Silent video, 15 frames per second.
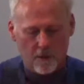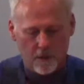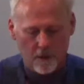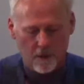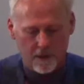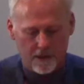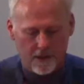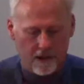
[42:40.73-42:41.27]

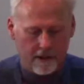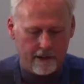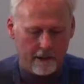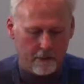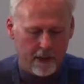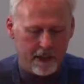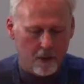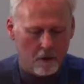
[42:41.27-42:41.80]
sorry,
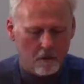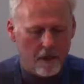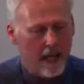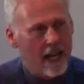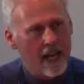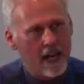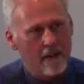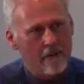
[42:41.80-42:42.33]
we don't
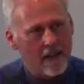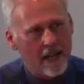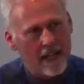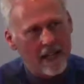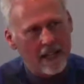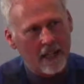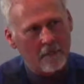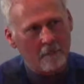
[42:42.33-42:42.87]
have
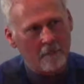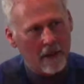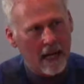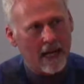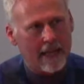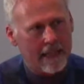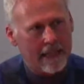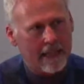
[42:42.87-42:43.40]
an
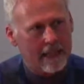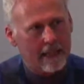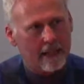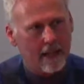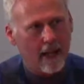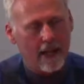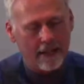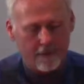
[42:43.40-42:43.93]
embodied
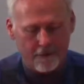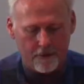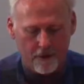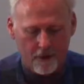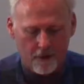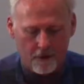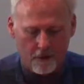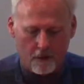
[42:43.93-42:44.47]
life
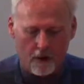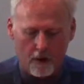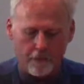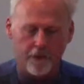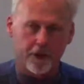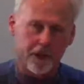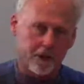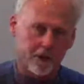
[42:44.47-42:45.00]
to
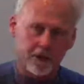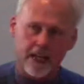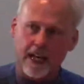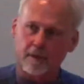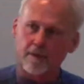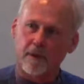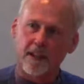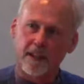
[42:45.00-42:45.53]
offer you
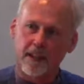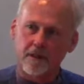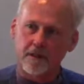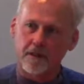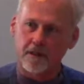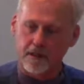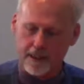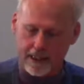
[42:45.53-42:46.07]
yet, but
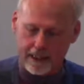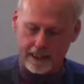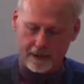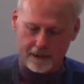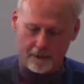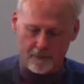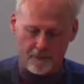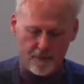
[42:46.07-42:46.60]
here's the deal.
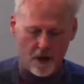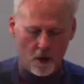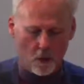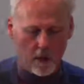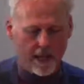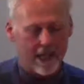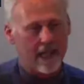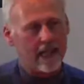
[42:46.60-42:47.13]

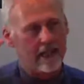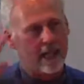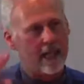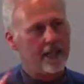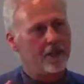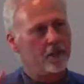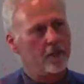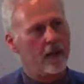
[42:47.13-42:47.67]
We can
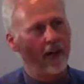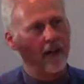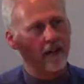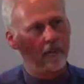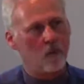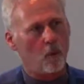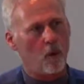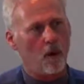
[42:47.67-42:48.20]
let you
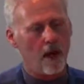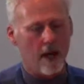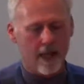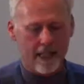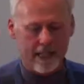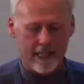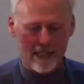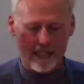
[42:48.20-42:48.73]
have
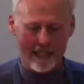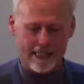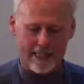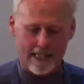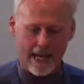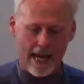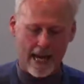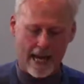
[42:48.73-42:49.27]
1
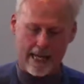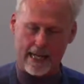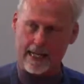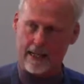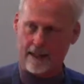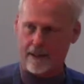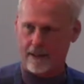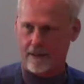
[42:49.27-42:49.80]
day
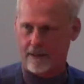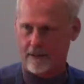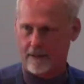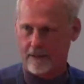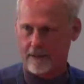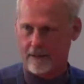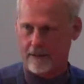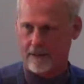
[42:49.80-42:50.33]

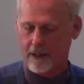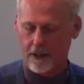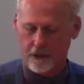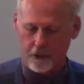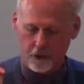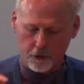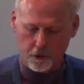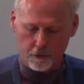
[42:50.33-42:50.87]

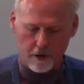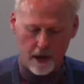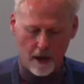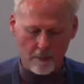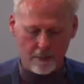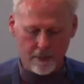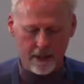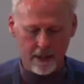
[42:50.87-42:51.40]
to
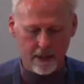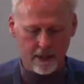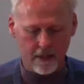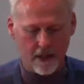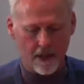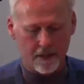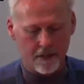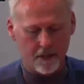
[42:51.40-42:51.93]
drop in
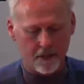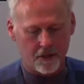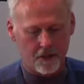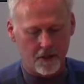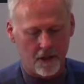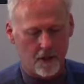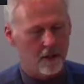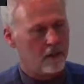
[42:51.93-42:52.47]
on
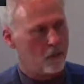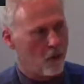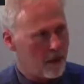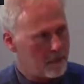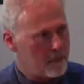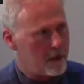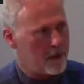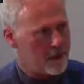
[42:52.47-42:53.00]
this
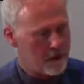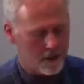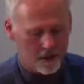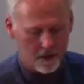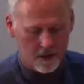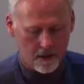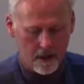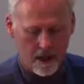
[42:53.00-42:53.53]
one
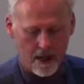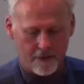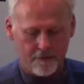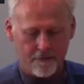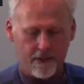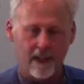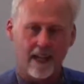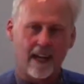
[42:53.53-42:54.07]
person's
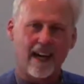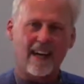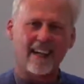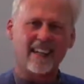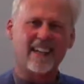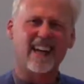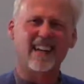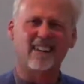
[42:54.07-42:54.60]
life on a
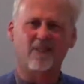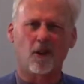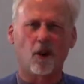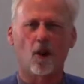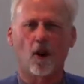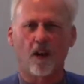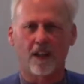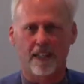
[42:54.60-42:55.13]
kind of
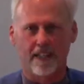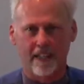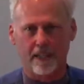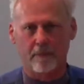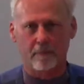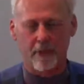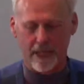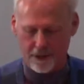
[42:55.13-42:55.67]

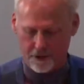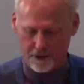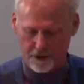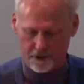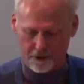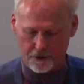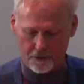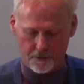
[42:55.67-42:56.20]
auditing
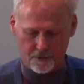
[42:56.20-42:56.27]
basis.